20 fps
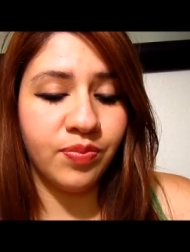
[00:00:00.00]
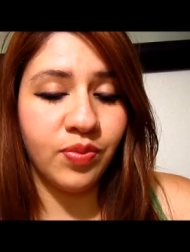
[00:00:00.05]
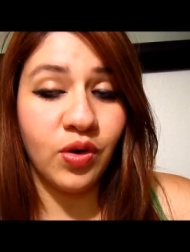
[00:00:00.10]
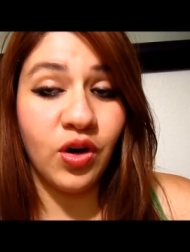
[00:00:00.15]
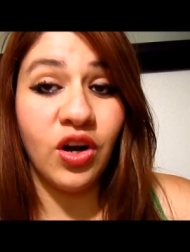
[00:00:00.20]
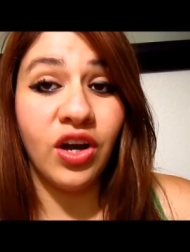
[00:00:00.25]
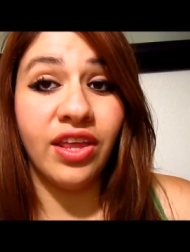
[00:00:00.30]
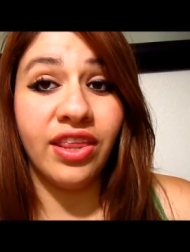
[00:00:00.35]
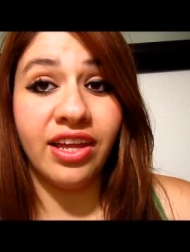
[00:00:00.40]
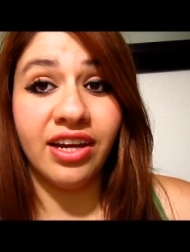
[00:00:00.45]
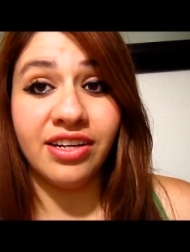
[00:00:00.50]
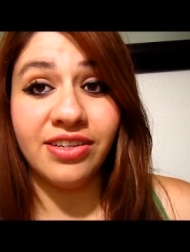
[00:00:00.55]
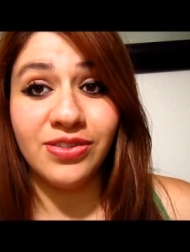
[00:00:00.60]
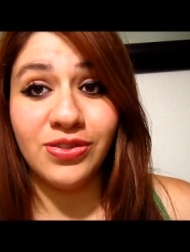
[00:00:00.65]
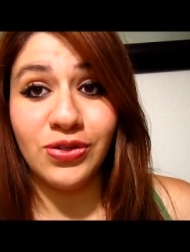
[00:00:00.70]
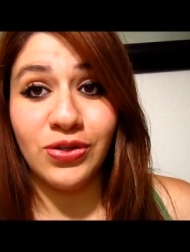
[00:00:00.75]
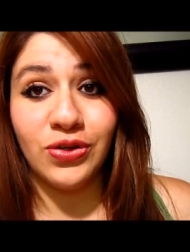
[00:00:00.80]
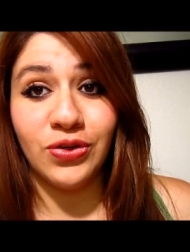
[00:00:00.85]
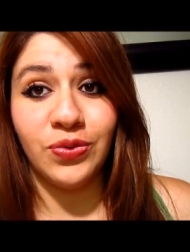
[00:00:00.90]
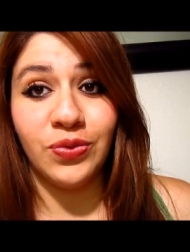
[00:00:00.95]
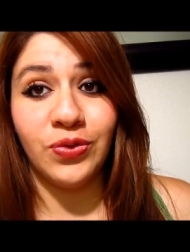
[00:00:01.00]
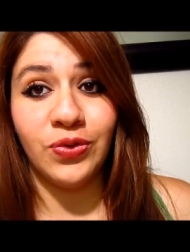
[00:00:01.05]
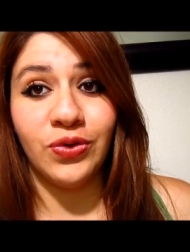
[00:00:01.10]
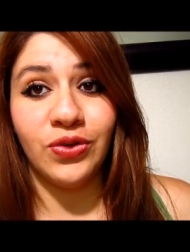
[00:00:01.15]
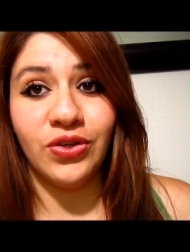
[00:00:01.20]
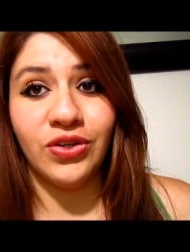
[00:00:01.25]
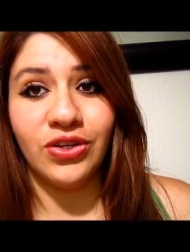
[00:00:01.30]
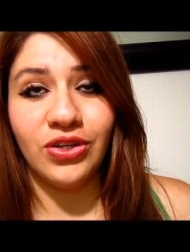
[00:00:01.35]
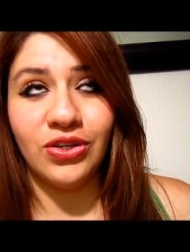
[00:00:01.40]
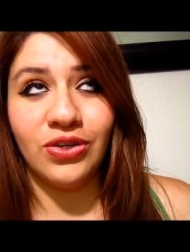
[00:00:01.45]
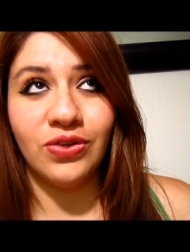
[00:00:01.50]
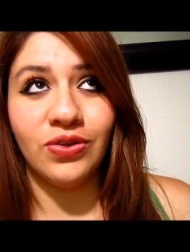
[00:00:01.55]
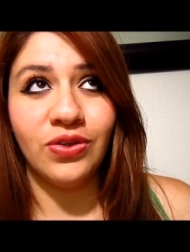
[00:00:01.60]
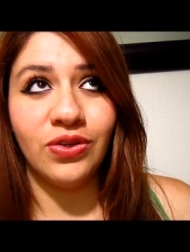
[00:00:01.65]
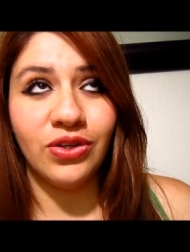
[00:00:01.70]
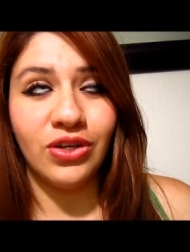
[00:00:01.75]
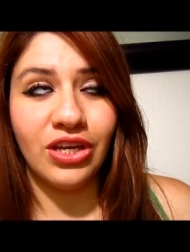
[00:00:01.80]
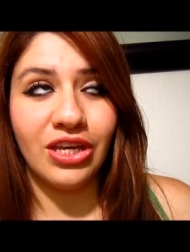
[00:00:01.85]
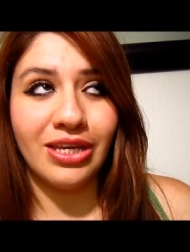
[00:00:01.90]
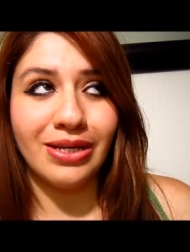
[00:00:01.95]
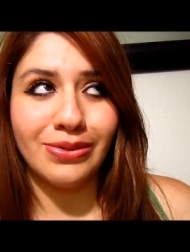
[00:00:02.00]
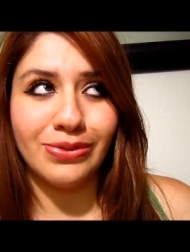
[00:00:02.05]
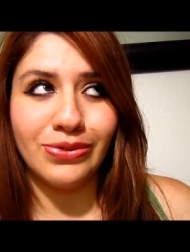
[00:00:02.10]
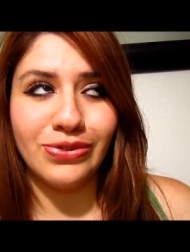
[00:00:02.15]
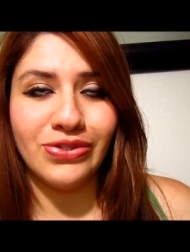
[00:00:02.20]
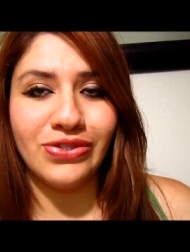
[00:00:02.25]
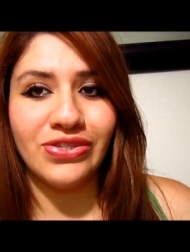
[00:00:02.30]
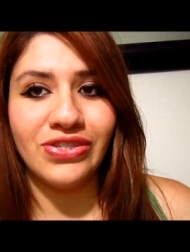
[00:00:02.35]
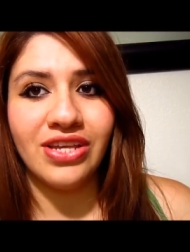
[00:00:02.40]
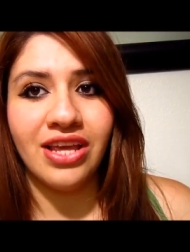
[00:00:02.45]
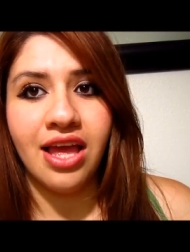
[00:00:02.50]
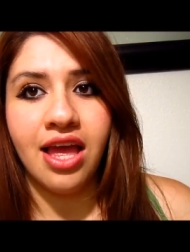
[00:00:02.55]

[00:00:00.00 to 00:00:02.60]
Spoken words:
products you'll use?